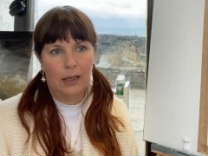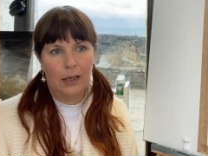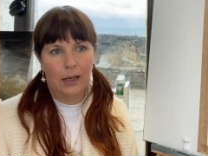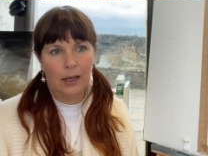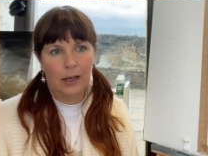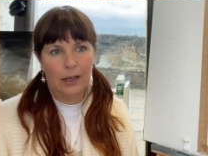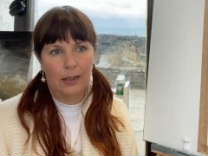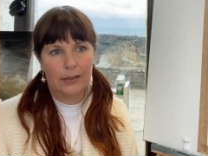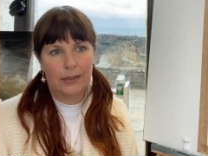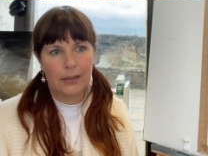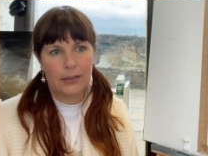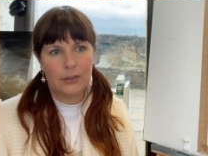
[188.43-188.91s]

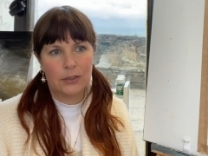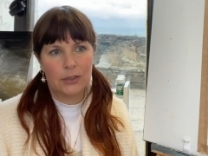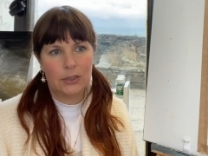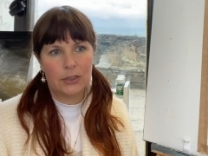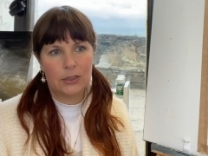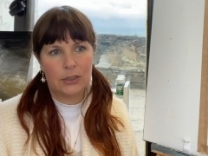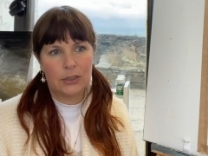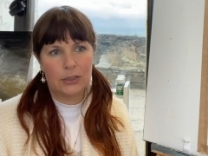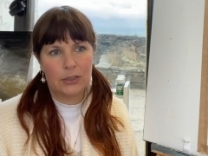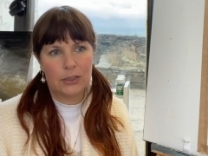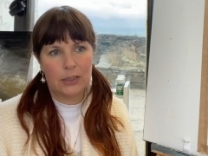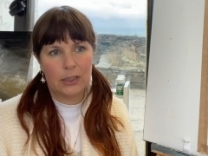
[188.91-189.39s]
and it's
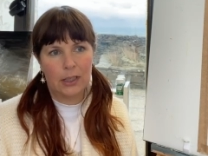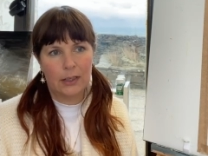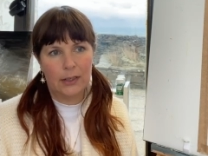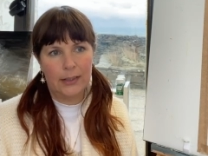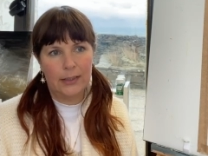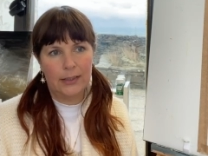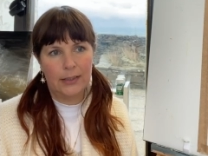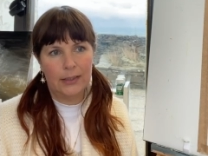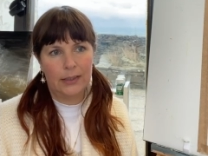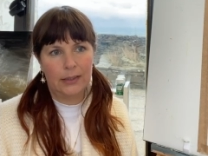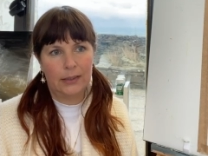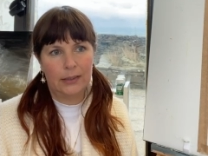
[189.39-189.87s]

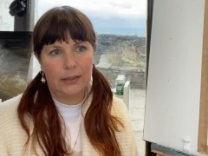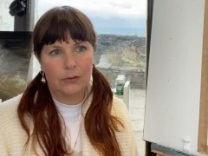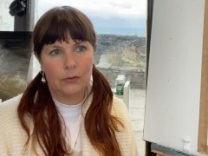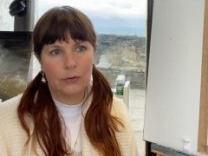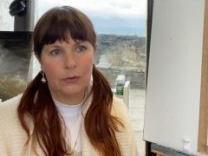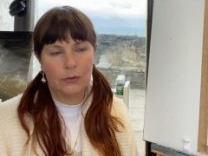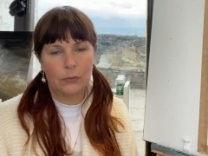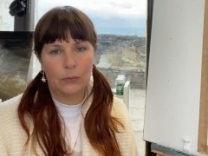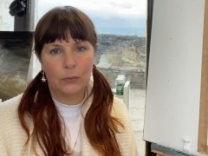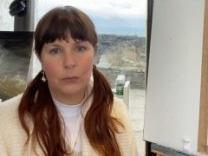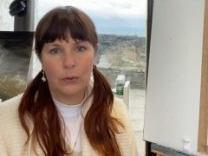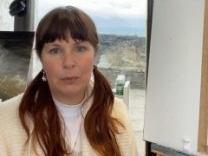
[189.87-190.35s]
shining
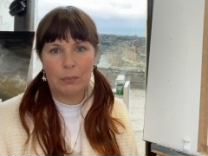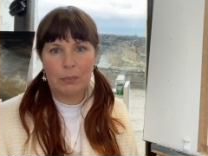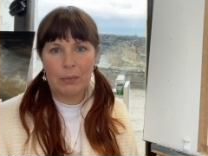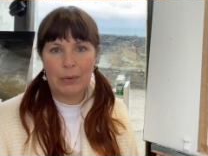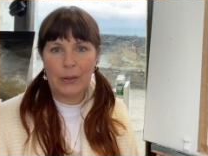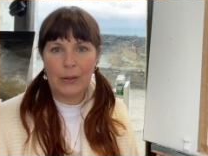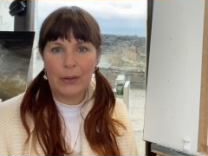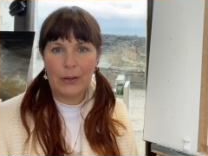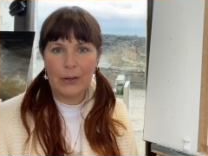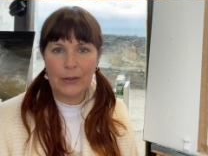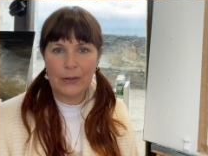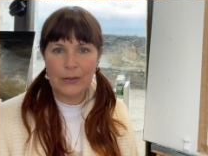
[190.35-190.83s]
on all the
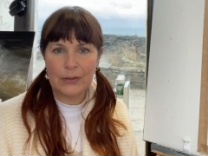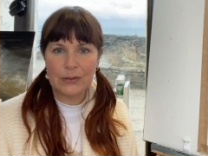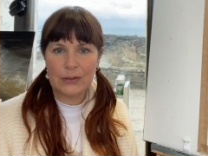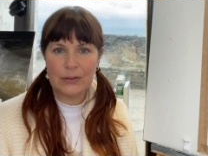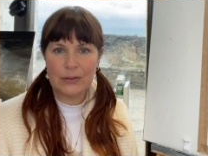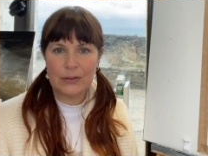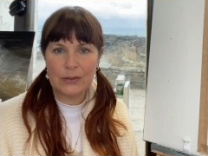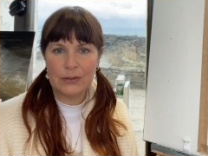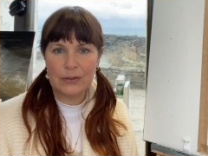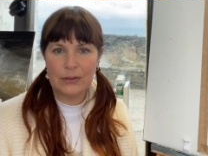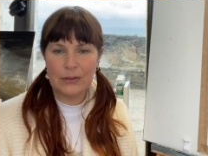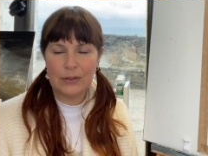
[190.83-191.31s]

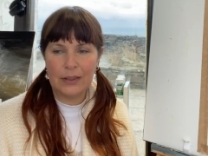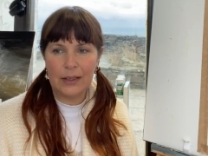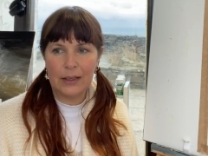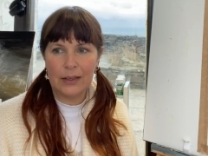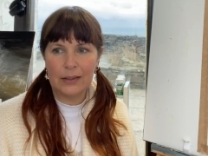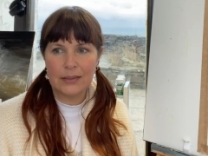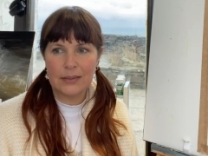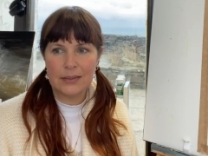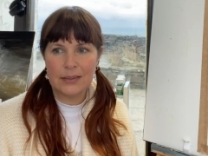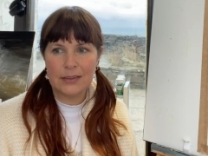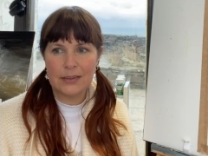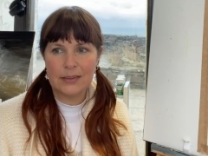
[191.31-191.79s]
parts
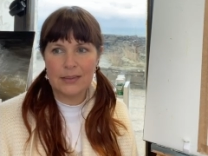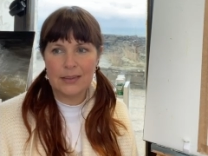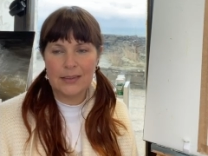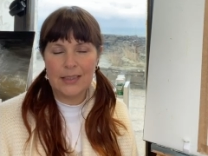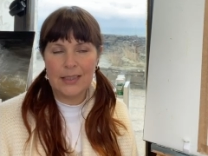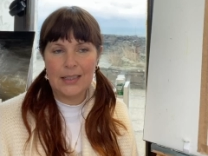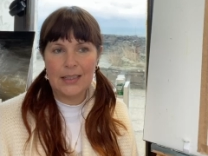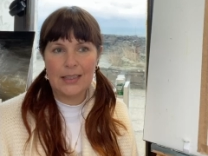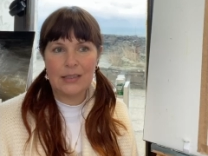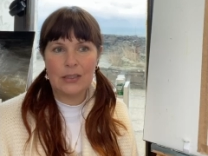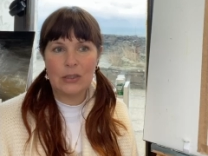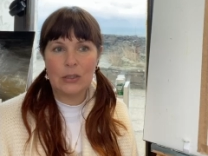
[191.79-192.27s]
that
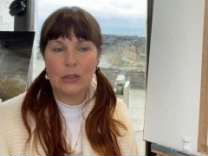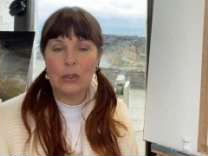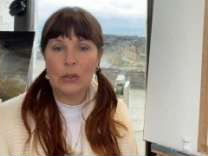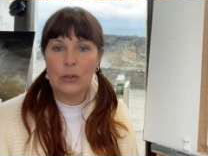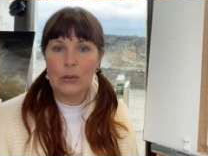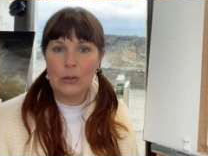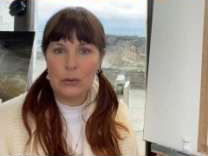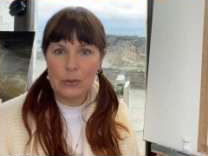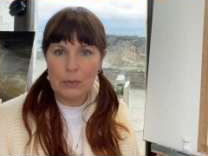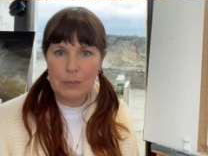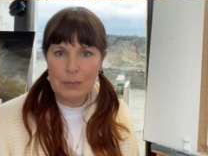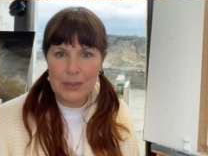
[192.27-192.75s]
need
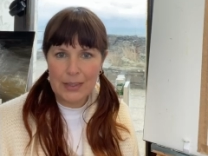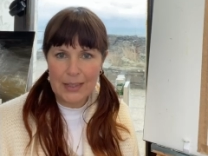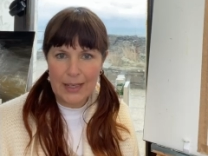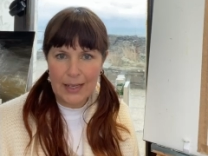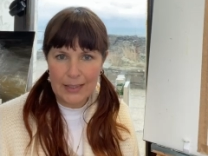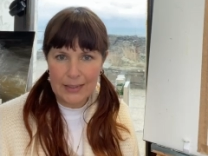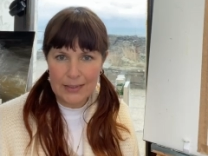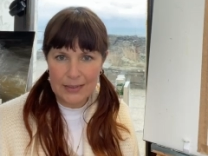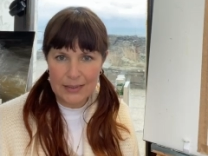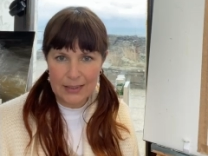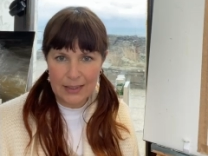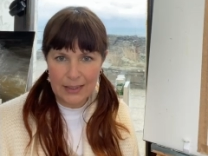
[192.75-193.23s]

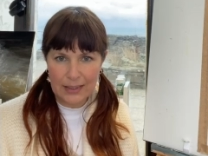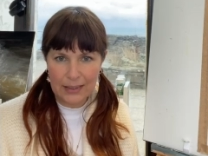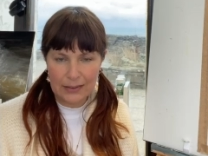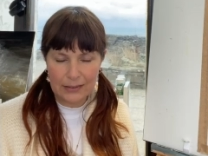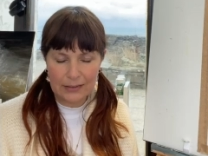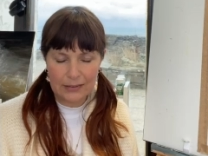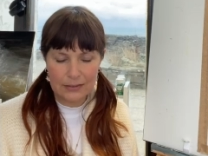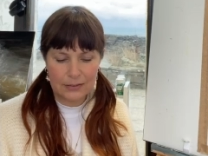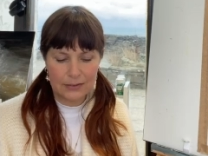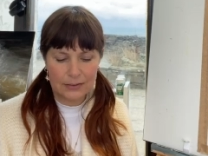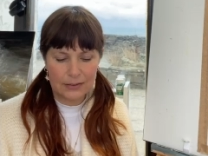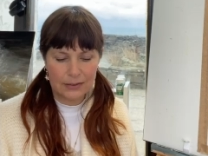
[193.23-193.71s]

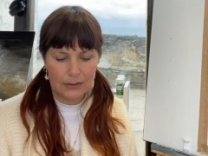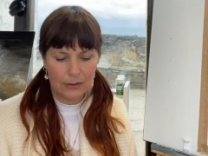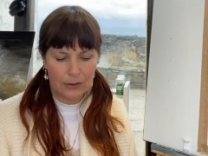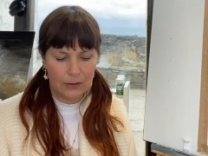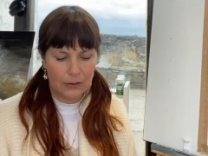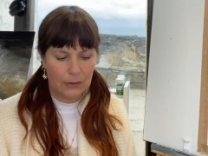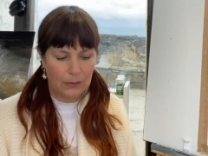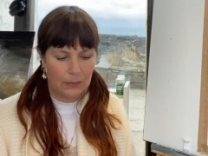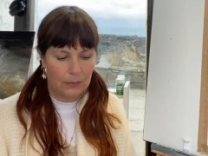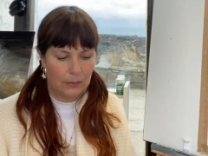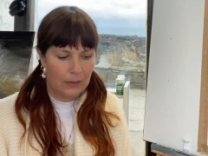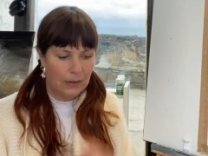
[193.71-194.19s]
illuminating. So
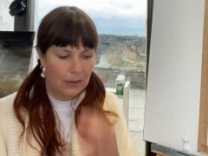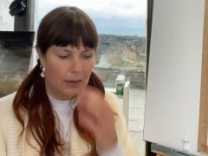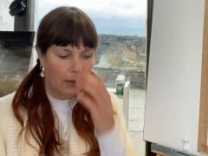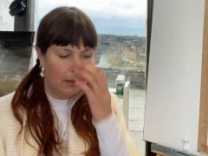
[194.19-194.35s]
I'm